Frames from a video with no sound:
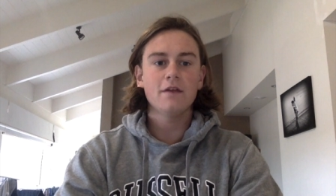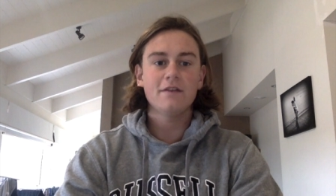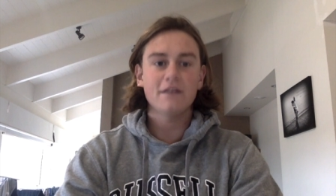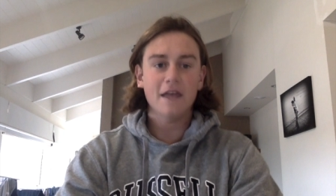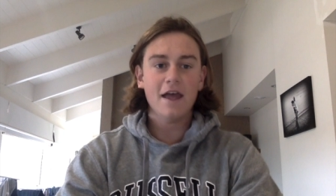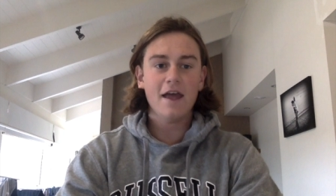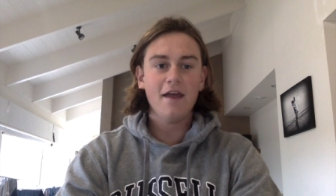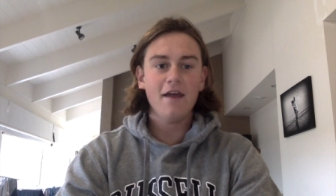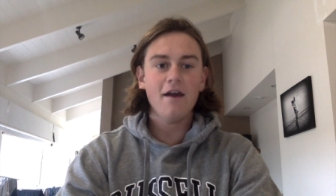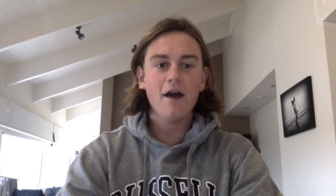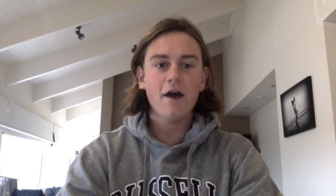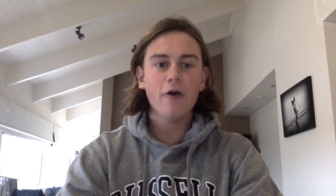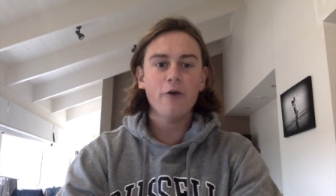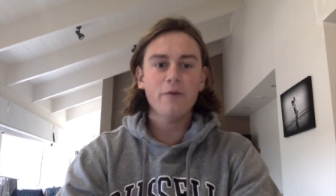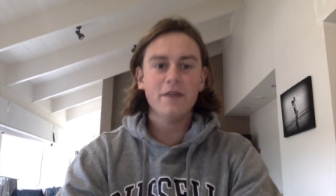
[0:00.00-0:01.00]
Today
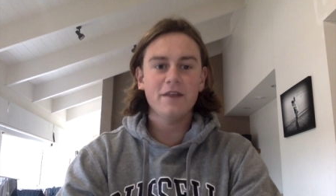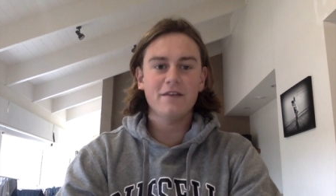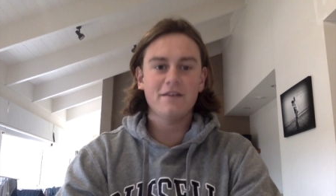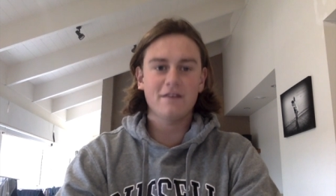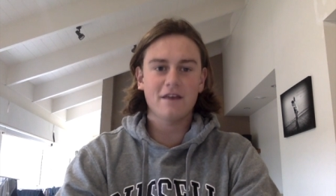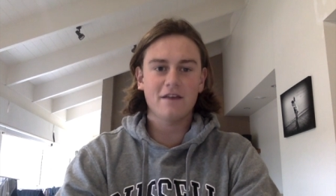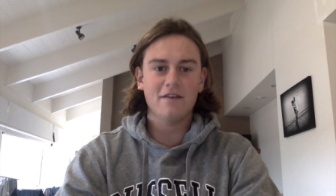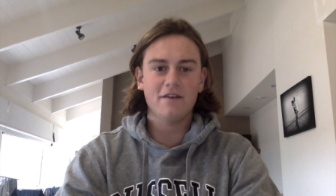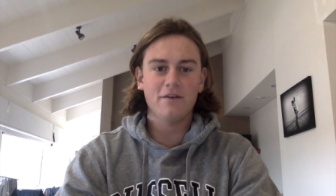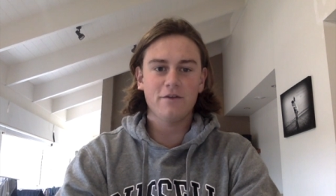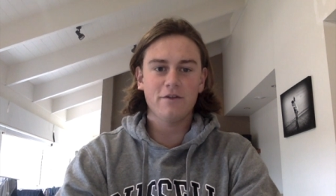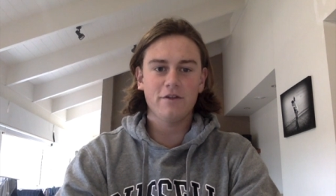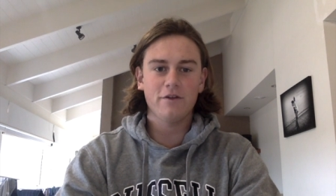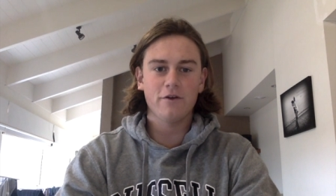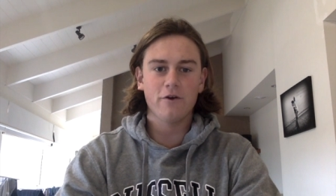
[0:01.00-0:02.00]
I will be discussing
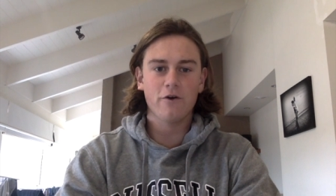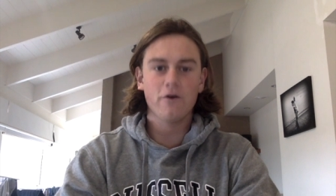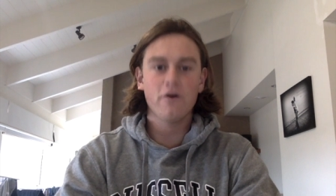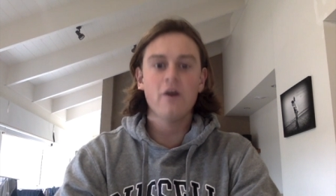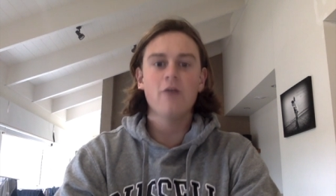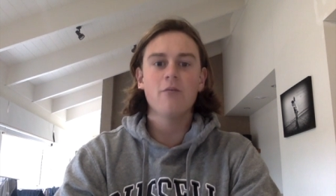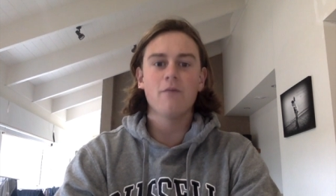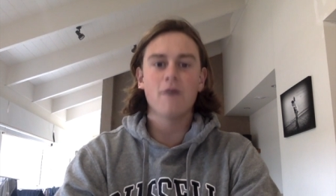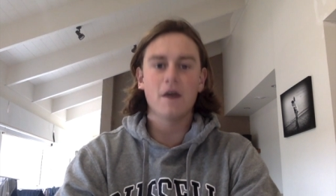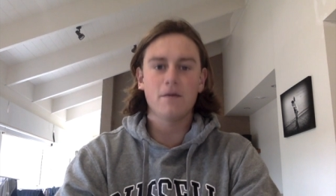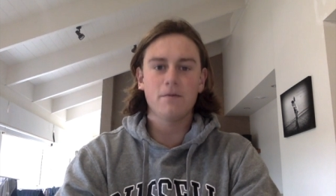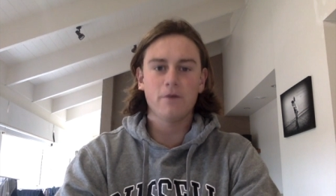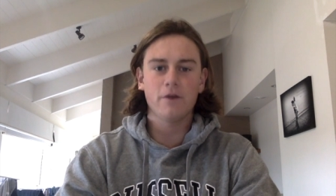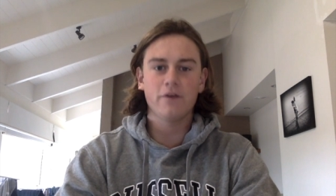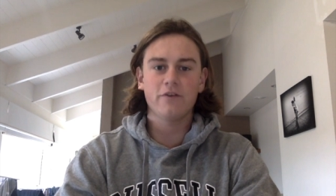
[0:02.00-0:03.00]
with you all my
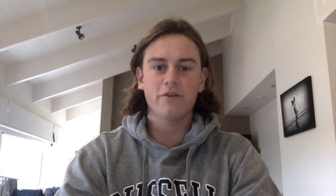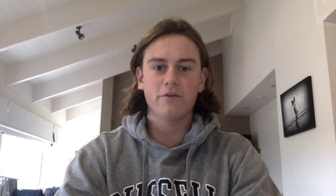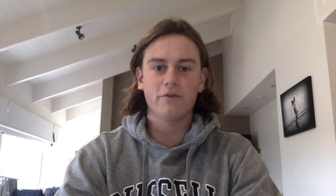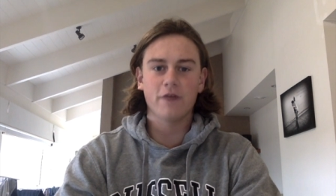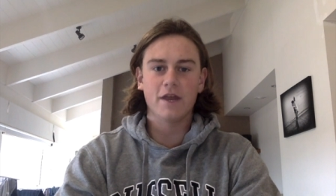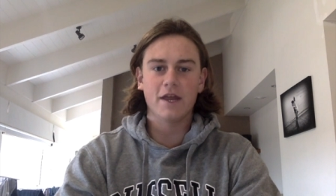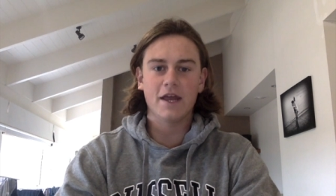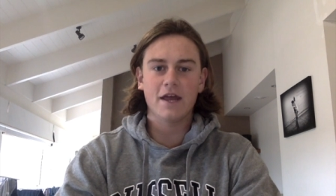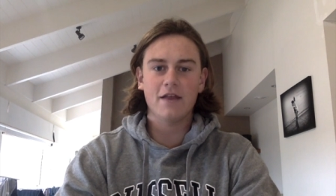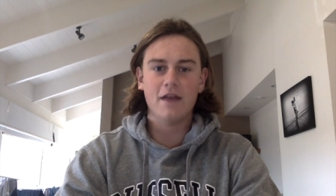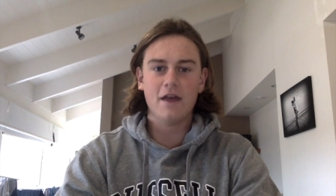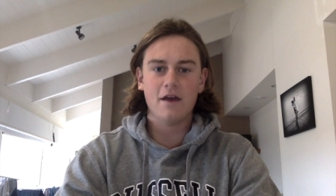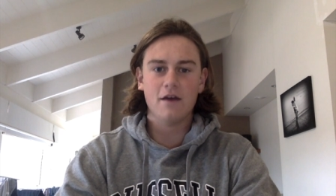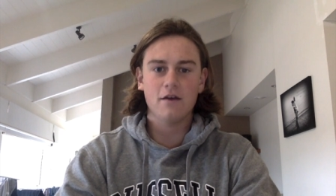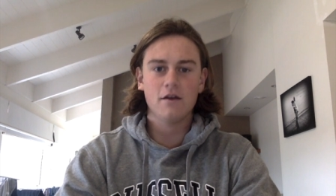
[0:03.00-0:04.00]
approach to reading out
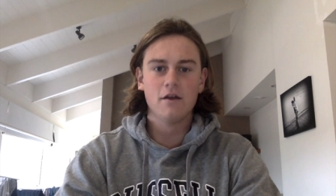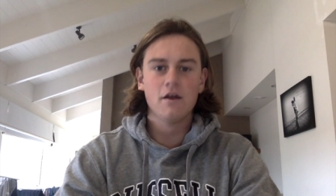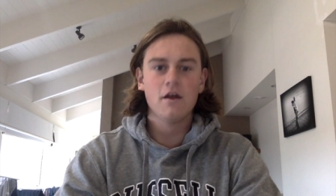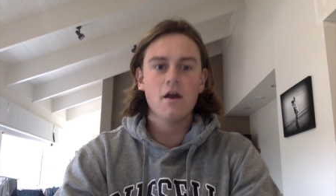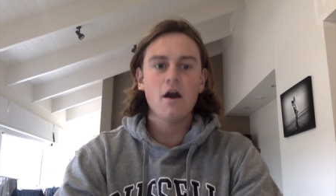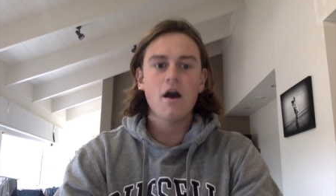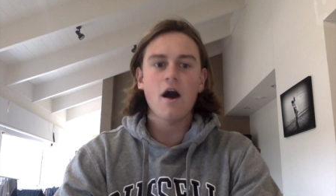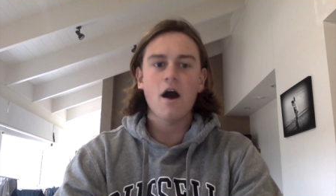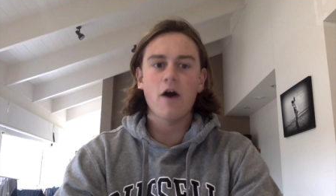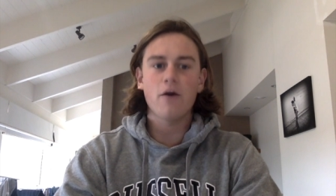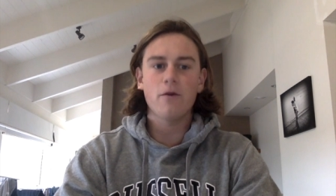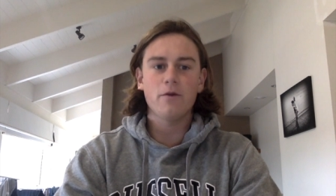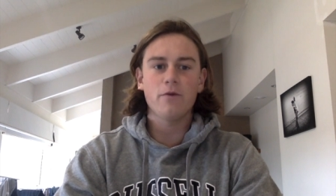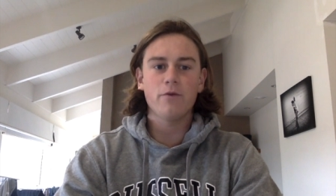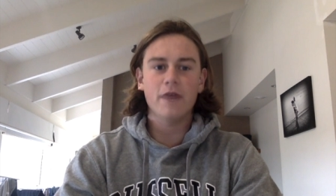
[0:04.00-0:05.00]
loud. I
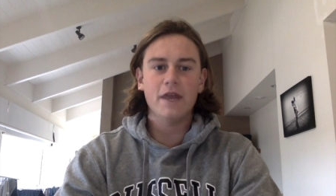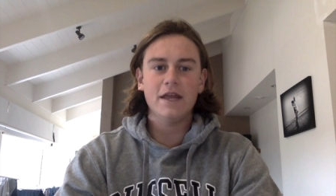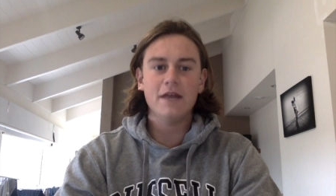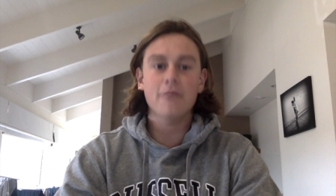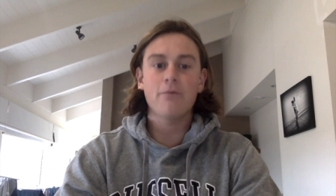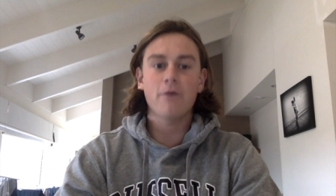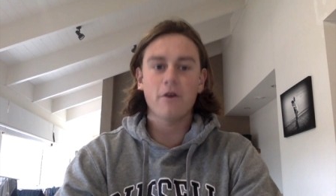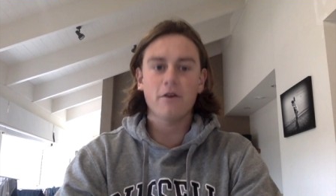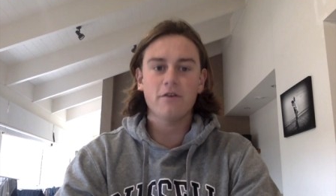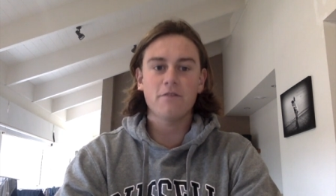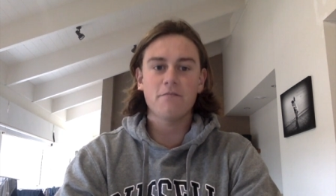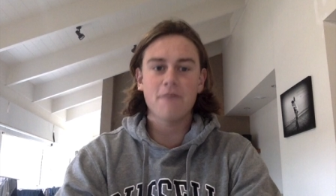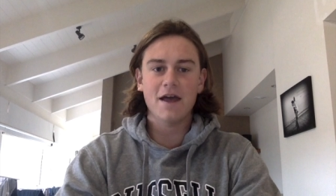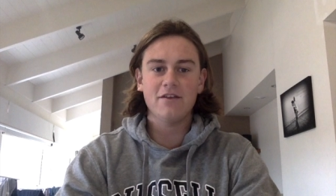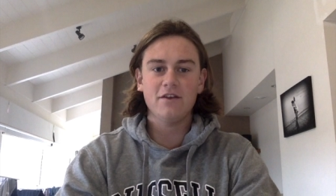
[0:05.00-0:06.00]
will be reading
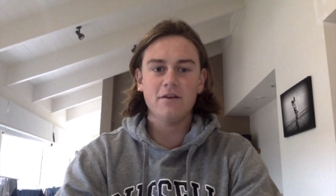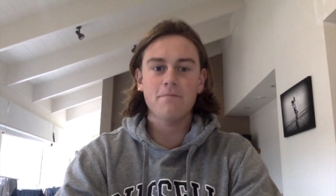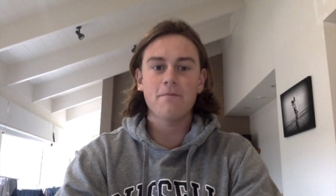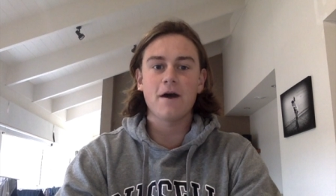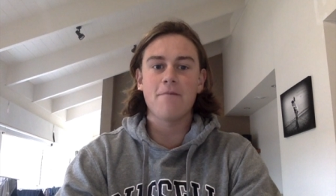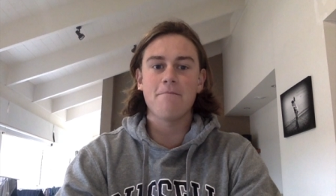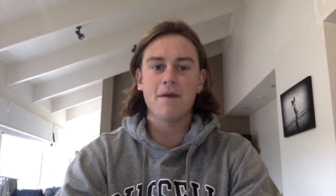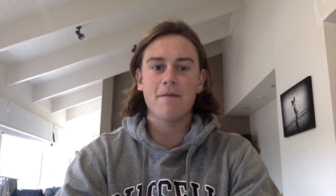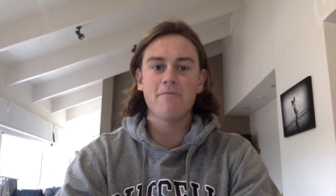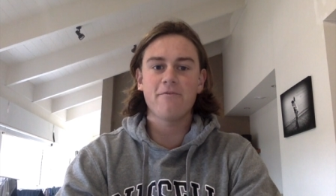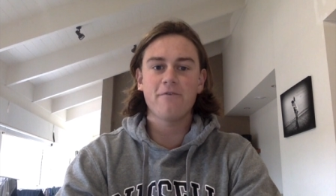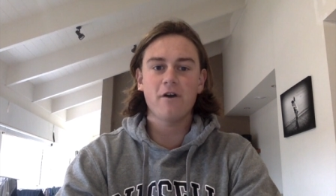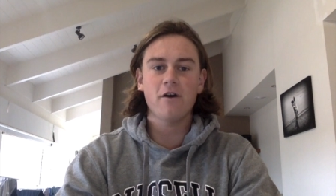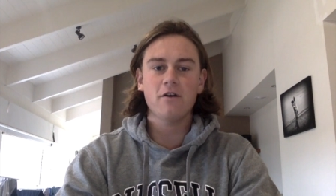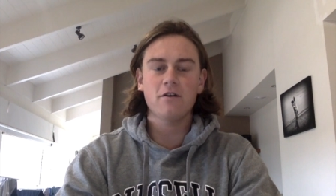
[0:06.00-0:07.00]
Possum Magic by Mem
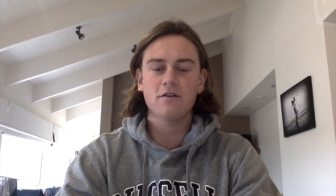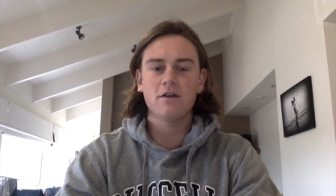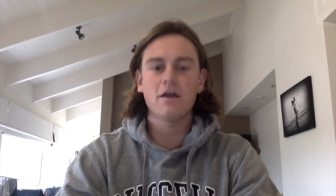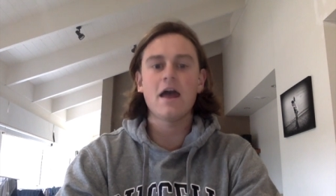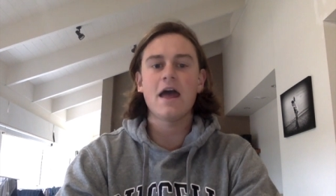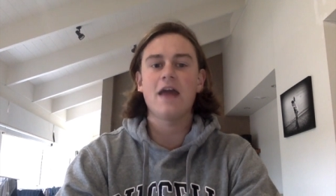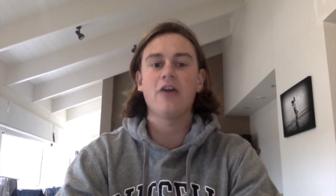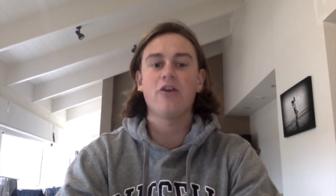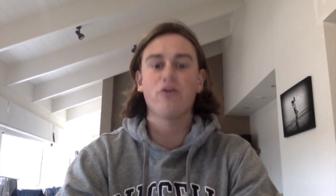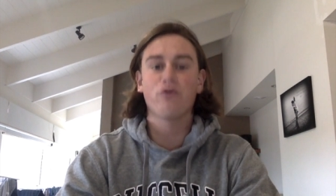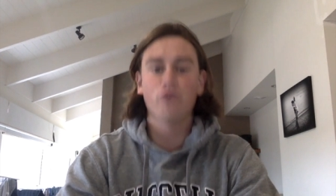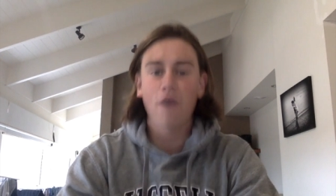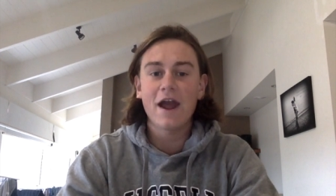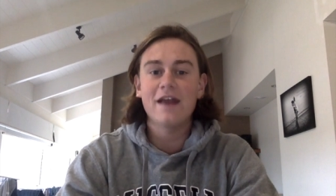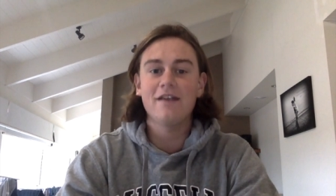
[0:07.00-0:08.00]
Fox, a
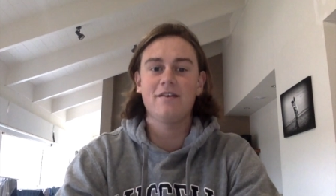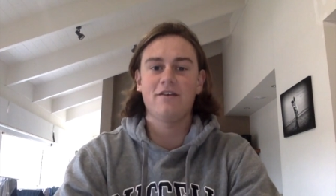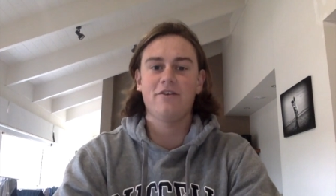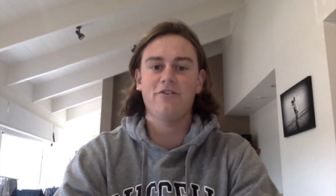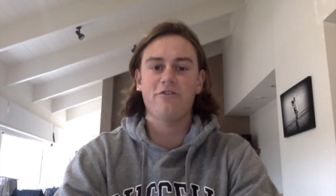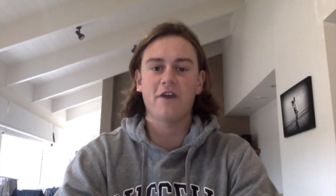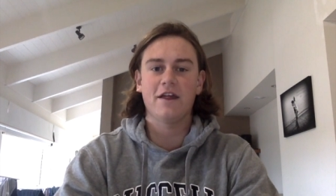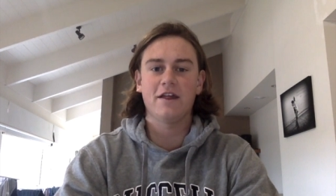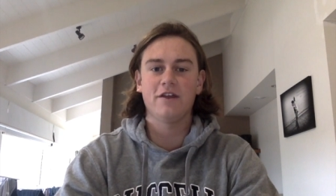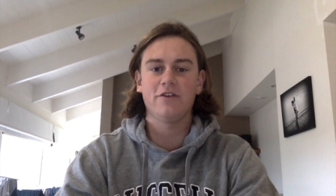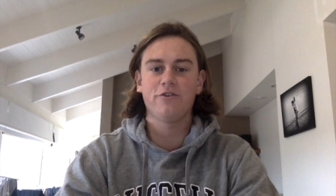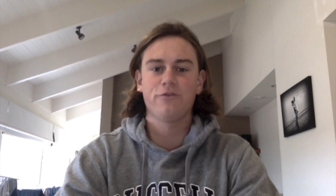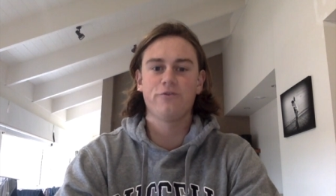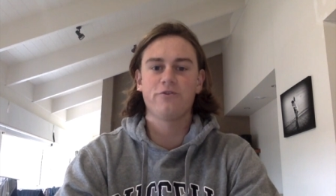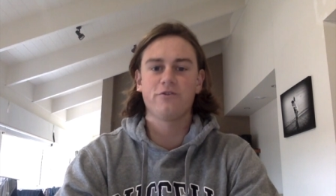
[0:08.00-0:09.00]
great Australian
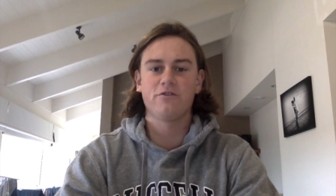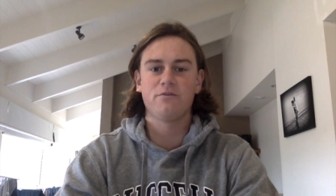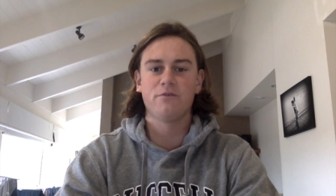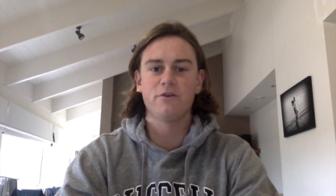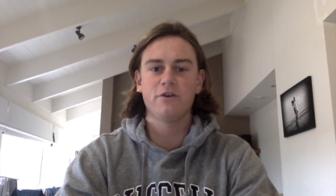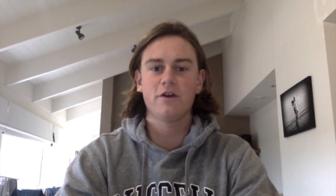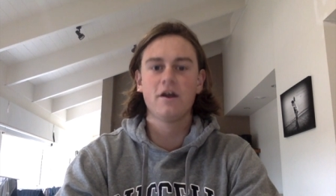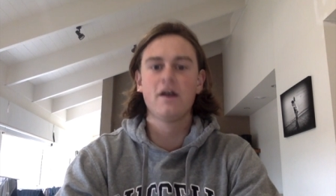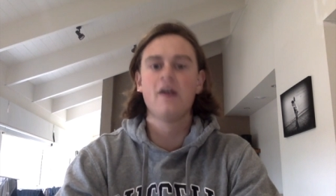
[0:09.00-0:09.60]
children's book.